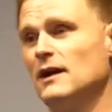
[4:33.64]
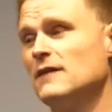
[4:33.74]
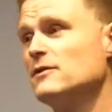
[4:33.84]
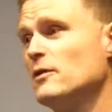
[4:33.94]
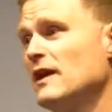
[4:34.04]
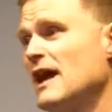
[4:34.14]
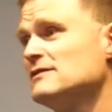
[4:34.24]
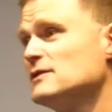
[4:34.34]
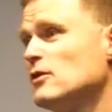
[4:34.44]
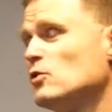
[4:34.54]
Everyone
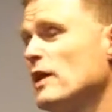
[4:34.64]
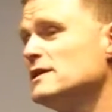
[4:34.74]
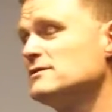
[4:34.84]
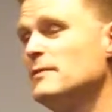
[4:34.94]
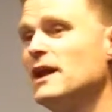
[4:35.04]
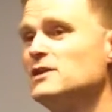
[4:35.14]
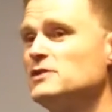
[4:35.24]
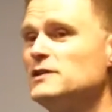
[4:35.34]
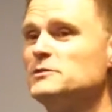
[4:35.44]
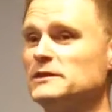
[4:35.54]
has their own ways of making
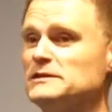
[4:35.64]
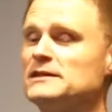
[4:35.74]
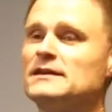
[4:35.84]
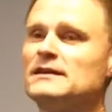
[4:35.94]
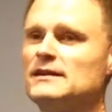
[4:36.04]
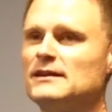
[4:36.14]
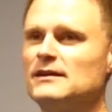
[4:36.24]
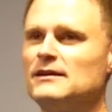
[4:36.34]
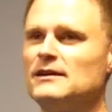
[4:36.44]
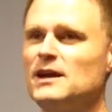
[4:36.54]
judgments.
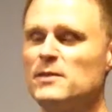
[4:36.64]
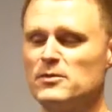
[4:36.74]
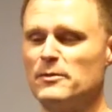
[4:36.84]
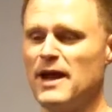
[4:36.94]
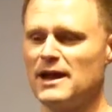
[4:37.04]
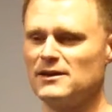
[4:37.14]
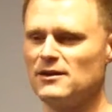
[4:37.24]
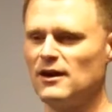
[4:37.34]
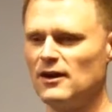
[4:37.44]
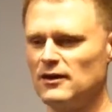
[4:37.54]
I remember back
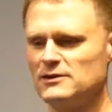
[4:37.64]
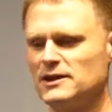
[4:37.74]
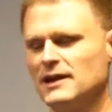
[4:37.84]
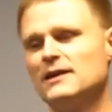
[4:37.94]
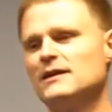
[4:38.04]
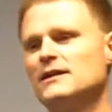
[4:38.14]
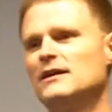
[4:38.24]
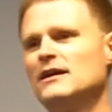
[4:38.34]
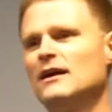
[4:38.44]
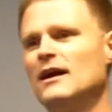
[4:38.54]
in college,
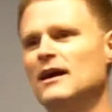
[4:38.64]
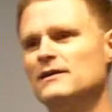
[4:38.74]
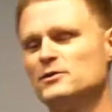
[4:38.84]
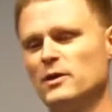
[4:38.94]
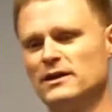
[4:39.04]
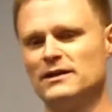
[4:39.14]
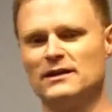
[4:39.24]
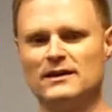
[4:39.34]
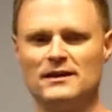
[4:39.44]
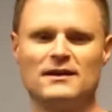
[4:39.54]
this one
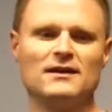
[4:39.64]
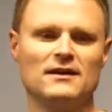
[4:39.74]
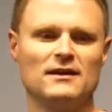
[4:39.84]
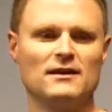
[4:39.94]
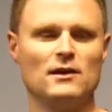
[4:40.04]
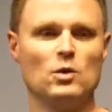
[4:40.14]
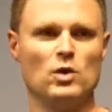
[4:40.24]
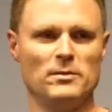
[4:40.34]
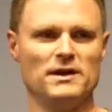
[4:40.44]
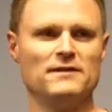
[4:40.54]

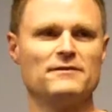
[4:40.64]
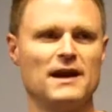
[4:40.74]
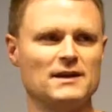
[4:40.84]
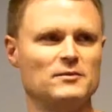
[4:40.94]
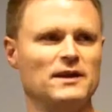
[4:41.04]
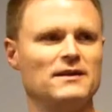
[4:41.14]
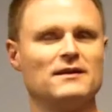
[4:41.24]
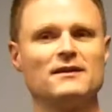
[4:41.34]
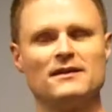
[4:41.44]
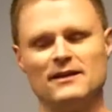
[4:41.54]
woman invited
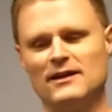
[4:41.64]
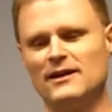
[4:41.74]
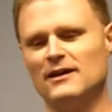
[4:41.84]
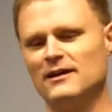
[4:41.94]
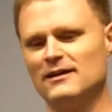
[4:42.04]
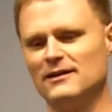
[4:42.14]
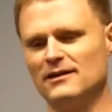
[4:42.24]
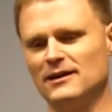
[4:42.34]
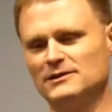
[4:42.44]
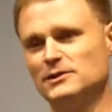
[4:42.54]
me
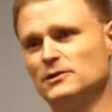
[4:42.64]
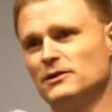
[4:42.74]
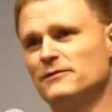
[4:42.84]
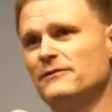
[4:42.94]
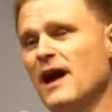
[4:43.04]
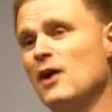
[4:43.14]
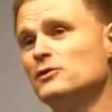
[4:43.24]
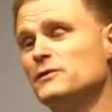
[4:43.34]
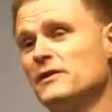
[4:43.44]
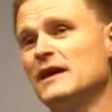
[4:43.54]
to her
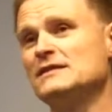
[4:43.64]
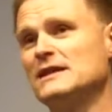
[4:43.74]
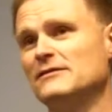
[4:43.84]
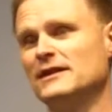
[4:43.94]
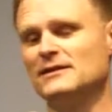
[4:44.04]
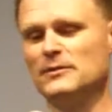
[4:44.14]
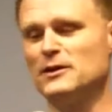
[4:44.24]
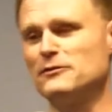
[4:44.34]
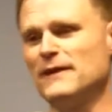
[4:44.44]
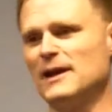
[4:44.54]
house for Thanksgiving to
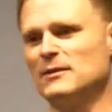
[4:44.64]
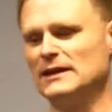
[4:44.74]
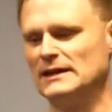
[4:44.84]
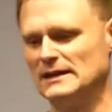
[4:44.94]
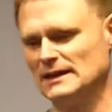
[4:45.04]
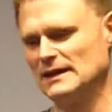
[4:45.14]
meet her family.